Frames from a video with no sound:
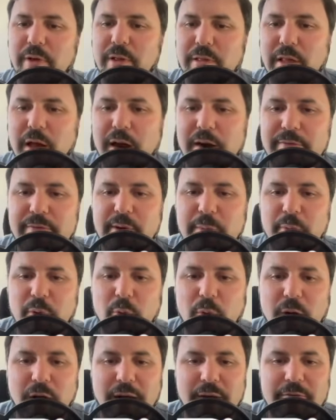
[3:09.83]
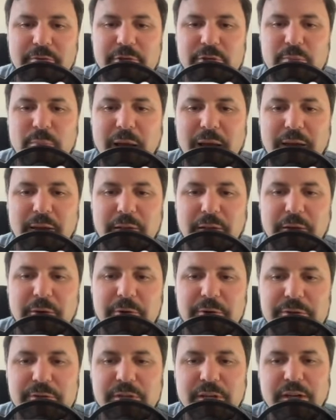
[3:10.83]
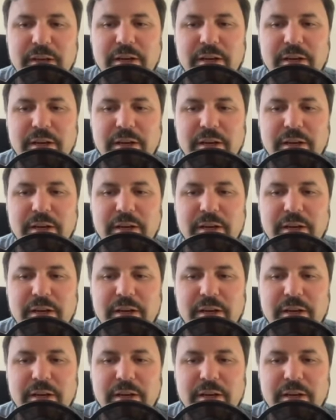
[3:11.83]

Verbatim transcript: a lot of number one for speculators,